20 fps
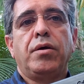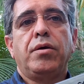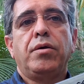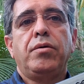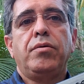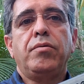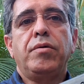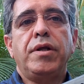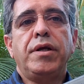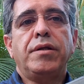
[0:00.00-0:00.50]

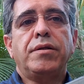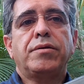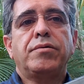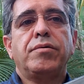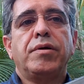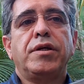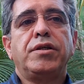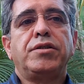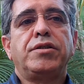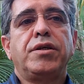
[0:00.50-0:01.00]
You need
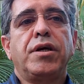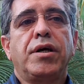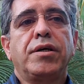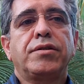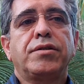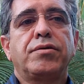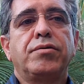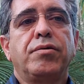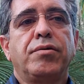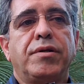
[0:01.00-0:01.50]
to
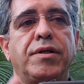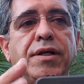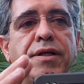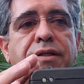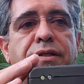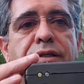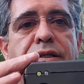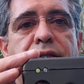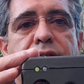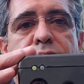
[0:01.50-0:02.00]
adjust your
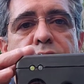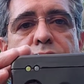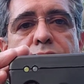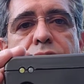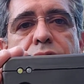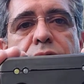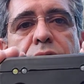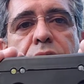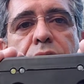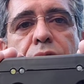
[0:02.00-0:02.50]
distance
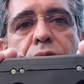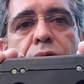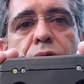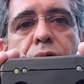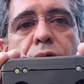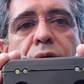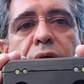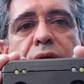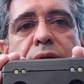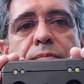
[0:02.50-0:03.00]
to the
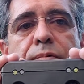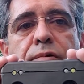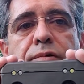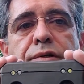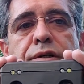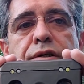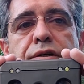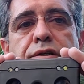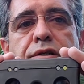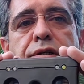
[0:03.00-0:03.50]
correct
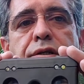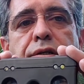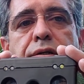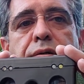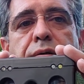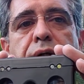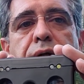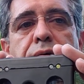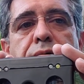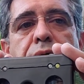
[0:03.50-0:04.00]
position
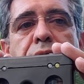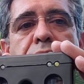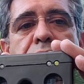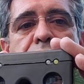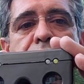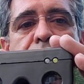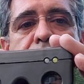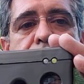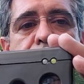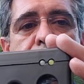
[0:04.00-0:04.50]

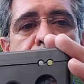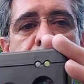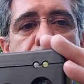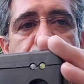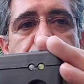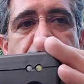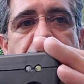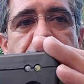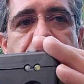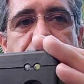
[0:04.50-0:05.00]
relative to the
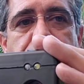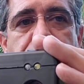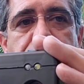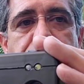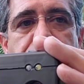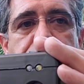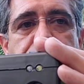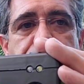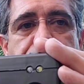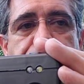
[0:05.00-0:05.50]
patient.
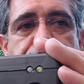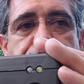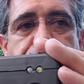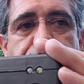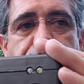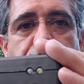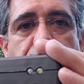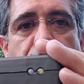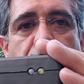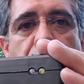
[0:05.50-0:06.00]

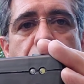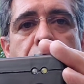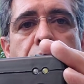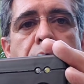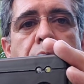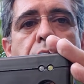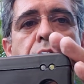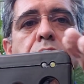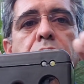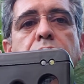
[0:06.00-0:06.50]

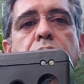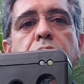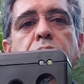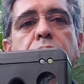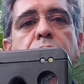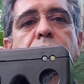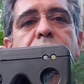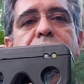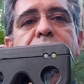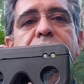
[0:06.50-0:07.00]
You
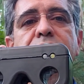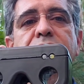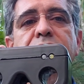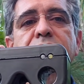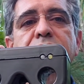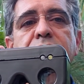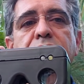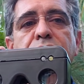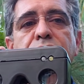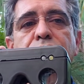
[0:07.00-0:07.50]
would
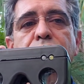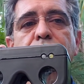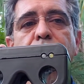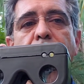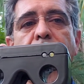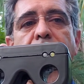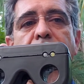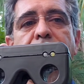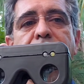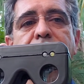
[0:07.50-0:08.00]
see the two
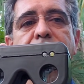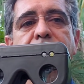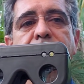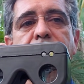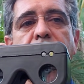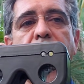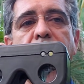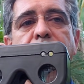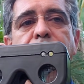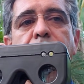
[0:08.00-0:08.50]
eyes
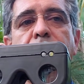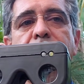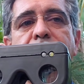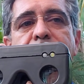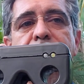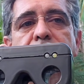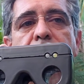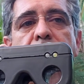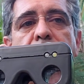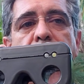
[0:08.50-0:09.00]
side by
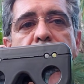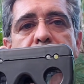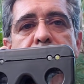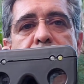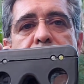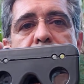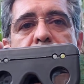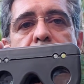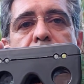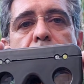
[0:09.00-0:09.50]
side,
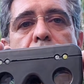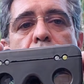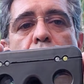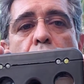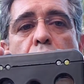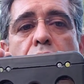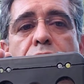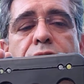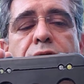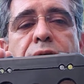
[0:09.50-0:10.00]

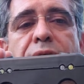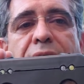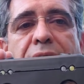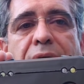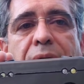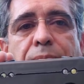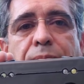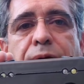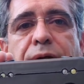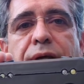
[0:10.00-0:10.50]

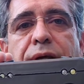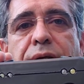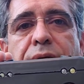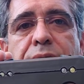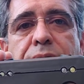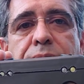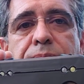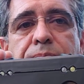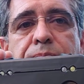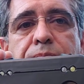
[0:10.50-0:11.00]

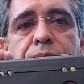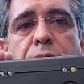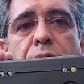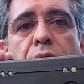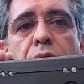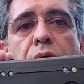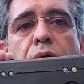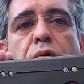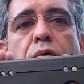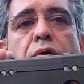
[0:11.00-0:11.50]
overlapping,
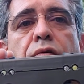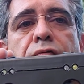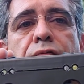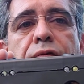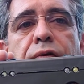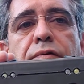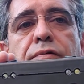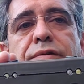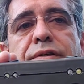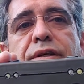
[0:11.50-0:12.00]
or
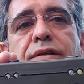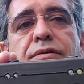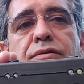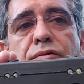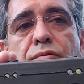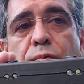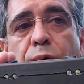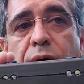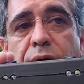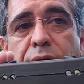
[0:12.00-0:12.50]
fused into
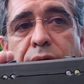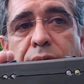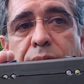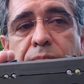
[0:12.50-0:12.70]
one.